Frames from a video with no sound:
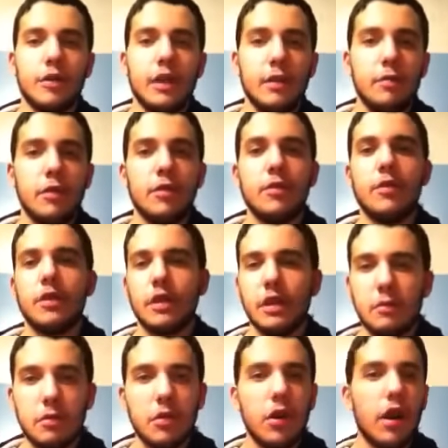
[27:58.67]
Keep
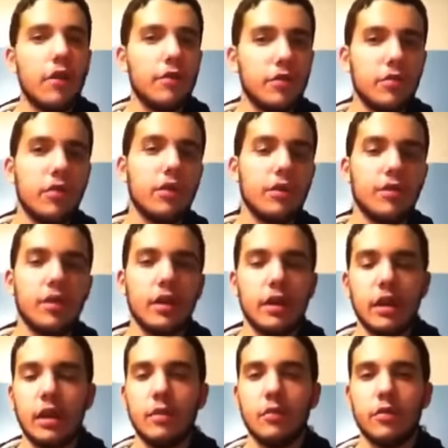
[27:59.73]
it off as long as they
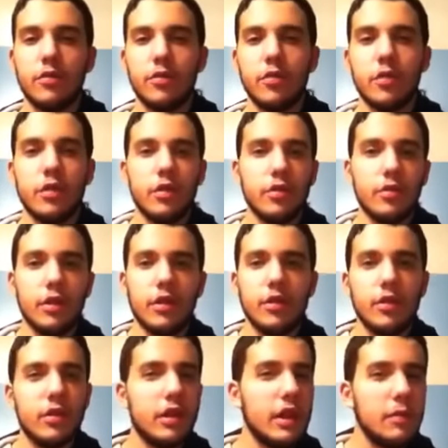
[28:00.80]
can before, you know,
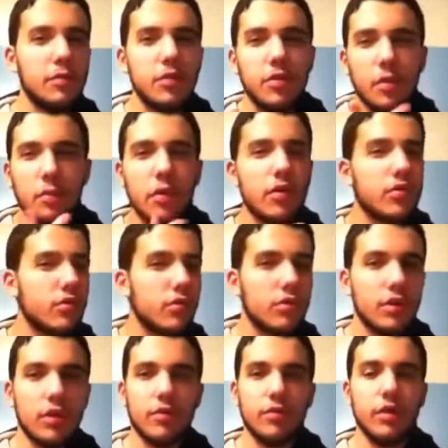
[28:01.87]
it keeps the
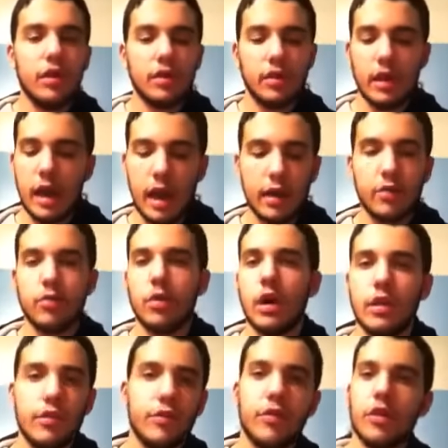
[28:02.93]
mystery of the attacks.
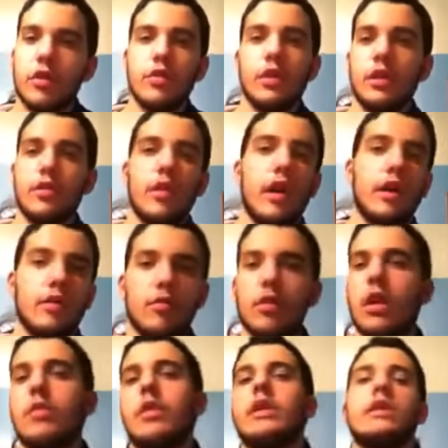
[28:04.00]
Why the fuck are they attacking
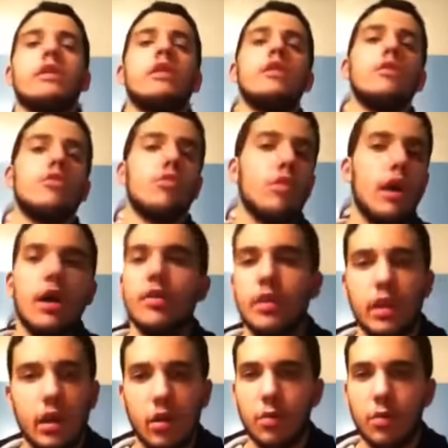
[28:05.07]
Ryback? Why are they